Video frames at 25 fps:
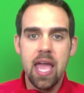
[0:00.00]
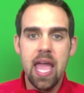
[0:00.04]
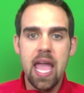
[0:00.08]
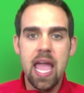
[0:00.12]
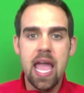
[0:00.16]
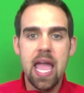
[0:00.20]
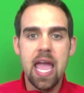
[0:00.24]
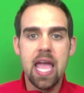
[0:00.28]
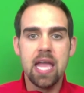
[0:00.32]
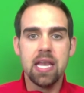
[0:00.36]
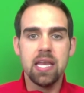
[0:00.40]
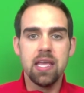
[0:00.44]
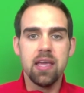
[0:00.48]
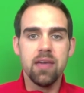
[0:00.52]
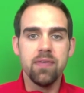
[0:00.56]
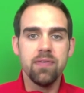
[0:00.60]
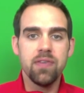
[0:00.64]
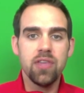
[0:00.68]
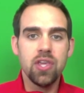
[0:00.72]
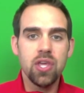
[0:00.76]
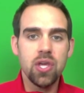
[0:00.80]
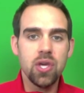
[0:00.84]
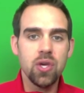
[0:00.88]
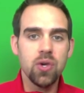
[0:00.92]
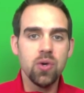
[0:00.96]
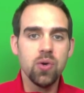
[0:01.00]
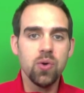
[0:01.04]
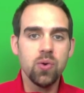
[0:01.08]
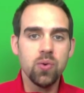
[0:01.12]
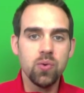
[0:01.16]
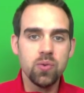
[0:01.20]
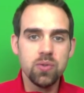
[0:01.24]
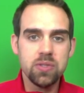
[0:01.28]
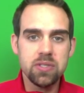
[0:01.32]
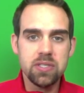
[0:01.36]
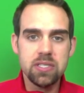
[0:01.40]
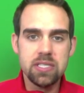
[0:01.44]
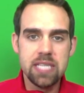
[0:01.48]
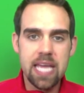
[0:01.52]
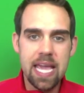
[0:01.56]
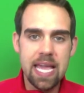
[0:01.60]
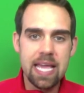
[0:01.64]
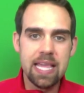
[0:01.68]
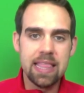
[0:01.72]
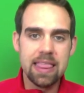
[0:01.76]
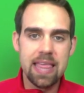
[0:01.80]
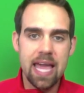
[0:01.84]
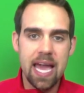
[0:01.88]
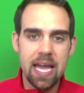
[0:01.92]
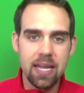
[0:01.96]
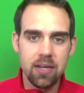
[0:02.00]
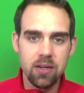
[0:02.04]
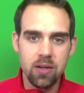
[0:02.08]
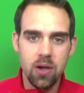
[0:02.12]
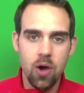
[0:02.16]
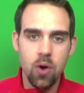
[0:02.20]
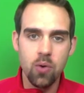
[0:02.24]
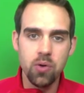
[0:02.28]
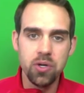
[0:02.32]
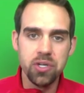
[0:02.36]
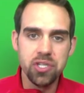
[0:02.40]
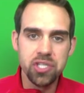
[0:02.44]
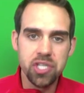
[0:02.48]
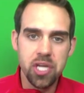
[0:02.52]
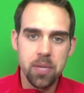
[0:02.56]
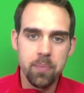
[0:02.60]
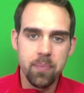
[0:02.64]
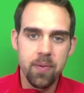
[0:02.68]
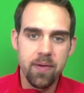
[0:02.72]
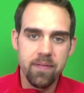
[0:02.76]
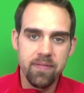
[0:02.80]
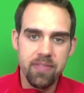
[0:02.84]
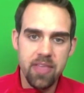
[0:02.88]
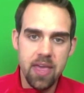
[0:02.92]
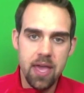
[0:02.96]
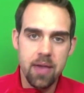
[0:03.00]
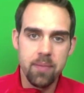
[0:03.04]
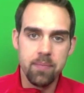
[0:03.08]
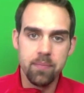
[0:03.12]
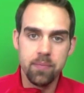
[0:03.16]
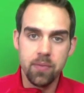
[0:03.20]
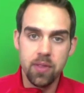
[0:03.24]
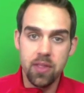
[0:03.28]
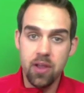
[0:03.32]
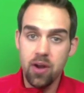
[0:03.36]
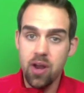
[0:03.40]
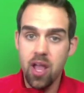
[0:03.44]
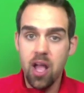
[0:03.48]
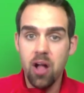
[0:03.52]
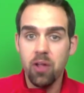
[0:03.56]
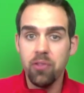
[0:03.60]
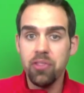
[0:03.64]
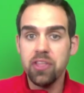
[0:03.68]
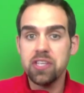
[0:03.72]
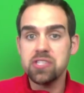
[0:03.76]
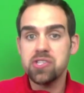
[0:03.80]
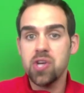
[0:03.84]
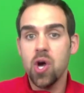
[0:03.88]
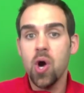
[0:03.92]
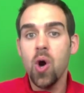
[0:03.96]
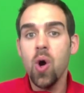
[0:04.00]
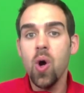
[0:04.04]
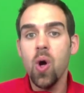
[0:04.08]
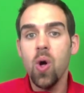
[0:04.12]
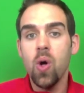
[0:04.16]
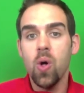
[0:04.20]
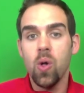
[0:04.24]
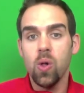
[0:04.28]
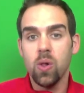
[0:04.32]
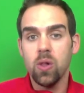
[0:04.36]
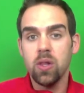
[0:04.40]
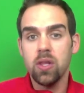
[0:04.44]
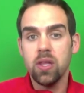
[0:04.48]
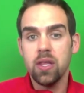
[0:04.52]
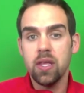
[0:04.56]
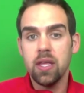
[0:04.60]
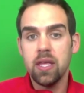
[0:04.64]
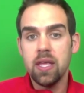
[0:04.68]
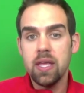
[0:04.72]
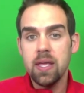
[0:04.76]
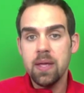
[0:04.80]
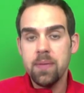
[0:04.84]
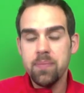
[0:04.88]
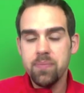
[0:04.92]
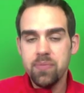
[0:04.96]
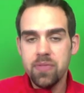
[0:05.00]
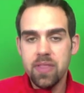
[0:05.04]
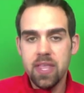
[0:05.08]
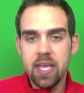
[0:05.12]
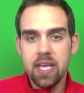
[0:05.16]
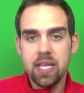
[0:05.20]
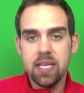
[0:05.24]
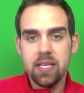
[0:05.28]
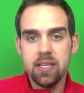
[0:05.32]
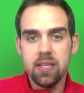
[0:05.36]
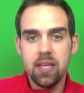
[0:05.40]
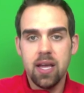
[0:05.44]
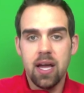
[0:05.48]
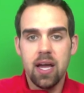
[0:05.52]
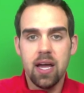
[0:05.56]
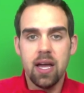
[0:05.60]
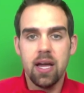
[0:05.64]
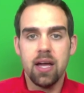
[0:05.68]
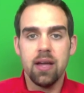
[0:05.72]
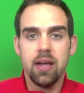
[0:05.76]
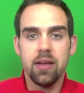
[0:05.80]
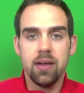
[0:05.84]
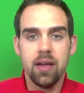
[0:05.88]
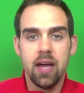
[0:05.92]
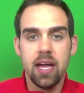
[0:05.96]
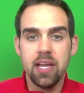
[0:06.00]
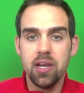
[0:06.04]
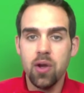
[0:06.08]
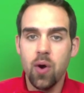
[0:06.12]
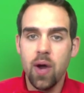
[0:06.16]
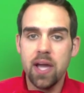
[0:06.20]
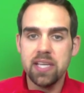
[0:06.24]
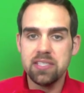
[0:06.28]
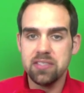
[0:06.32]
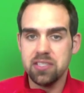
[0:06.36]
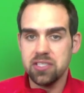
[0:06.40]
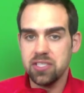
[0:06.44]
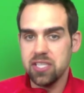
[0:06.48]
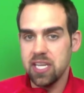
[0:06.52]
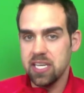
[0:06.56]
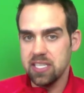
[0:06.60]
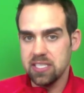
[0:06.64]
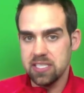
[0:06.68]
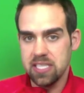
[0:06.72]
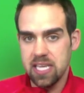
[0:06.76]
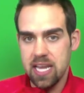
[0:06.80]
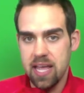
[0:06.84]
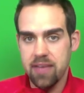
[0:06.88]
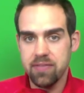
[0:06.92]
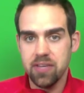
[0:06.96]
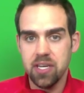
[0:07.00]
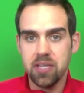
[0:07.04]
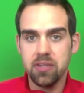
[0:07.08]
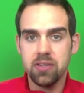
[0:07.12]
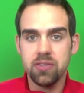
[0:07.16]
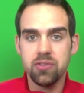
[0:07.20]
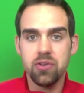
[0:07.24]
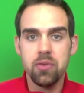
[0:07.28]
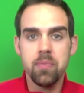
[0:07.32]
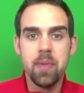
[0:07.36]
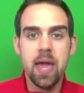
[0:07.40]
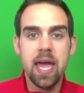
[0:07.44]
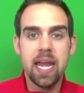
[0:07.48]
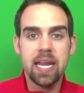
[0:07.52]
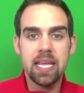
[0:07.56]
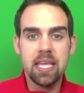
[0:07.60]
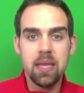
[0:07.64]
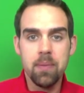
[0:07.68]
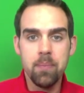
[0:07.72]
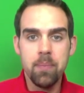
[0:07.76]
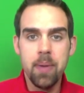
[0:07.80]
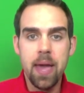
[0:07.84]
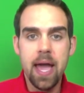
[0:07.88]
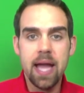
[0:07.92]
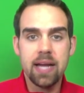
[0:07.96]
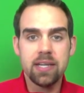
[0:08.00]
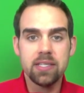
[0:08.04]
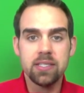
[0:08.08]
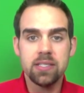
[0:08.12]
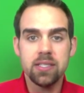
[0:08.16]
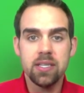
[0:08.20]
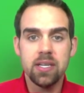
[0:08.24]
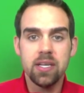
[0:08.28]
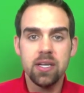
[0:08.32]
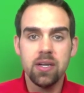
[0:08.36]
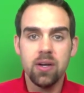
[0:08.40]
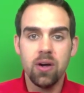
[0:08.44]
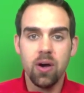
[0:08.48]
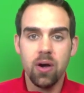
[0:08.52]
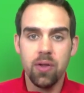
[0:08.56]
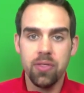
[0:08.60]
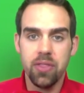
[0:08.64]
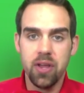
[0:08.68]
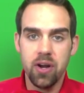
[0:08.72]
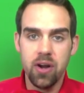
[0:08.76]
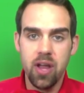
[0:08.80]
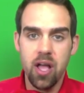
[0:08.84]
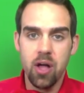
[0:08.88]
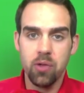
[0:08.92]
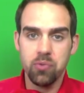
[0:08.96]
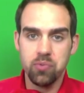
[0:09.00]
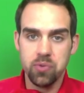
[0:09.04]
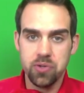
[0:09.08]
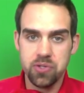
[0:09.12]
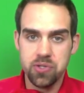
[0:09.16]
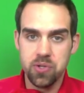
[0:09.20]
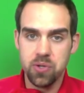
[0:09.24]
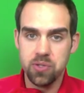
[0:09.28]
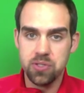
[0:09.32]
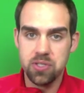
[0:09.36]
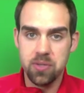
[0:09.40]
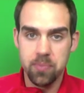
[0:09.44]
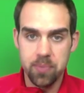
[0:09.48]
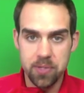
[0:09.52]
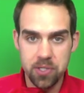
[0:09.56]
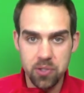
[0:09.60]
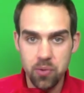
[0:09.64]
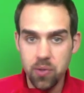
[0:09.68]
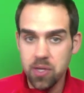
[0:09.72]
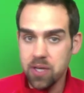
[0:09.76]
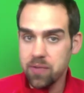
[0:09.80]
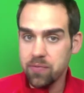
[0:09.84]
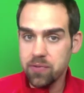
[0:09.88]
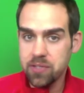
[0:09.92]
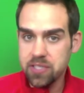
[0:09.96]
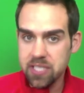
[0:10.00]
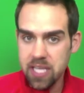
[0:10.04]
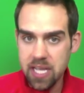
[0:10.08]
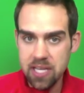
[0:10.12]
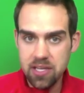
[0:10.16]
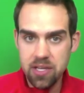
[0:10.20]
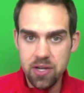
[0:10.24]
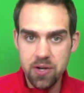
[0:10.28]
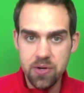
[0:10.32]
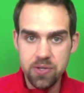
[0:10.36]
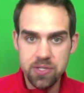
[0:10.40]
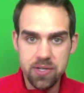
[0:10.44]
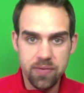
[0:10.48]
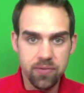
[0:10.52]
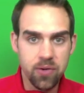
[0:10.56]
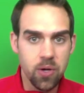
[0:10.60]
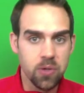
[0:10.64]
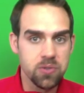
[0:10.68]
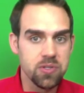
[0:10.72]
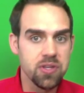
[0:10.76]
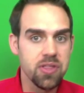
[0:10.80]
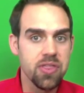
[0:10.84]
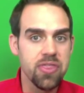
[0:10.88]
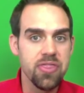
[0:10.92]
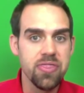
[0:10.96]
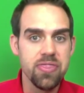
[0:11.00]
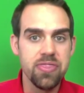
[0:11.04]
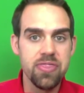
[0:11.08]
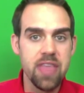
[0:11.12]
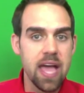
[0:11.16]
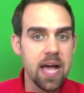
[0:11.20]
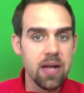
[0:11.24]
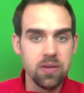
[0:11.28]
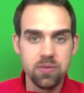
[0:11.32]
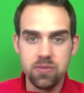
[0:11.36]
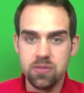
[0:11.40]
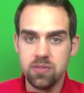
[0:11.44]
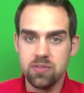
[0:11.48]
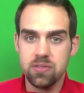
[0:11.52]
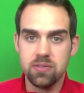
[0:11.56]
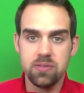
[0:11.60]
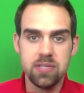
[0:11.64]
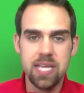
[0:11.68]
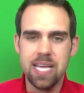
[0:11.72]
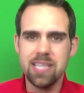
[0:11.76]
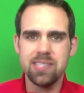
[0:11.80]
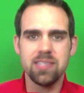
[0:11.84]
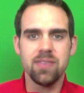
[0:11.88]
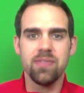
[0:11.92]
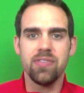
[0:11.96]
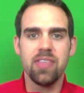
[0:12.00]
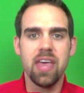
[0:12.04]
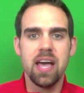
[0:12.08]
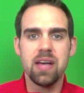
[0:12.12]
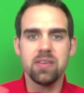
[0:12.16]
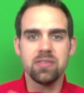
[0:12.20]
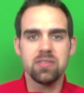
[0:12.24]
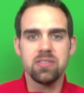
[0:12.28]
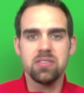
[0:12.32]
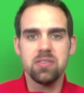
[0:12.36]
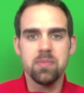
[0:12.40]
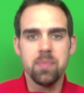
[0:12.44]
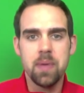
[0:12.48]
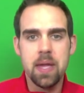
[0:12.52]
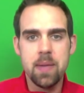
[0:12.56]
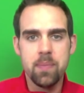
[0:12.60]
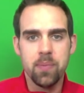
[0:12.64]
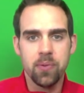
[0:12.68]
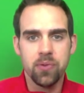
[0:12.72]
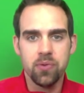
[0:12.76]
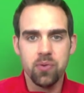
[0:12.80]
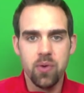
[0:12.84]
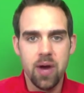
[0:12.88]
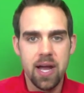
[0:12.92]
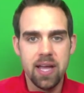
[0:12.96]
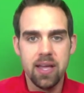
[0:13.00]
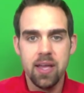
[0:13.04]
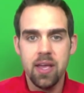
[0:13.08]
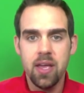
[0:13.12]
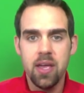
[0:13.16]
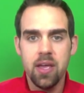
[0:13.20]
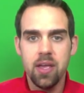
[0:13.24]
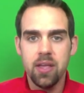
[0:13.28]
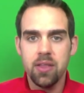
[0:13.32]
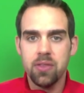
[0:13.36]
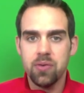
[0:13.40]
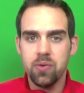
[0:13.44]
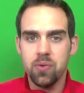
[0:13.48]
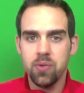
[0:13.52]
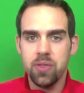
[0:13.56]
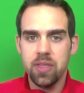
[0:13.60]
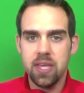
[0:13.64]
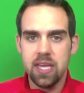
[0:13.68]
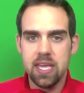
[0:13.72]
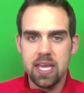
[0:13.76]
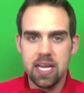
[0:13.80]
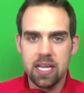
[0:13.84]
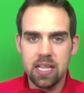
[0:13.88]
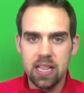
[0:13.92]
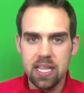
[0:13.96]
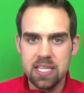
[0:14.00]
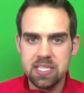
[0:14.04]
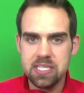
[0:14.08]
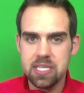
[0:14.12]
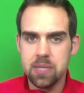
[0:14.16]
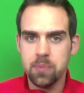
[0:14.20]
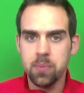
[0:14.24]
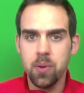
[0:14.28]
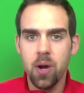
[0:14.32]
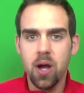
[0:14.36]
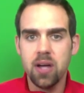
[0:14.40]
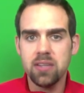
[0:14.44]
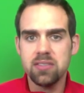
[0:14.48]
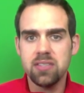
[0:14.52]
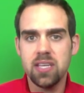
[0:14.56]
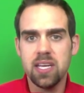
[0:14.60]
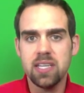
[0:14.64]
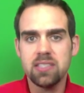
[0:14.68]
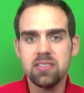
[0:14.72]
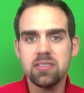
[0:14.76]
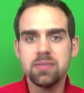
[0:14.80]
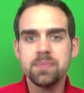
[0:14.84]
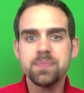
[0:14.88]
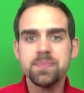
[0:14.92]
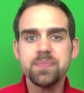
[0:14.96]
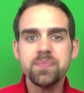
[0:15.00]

And if you take that ownership of their health as a whole, then I know Isagenix can have a dramatic impact on their health results. I've been doing it for 10 years. I've coached tens of thousands of people through the cleansing process.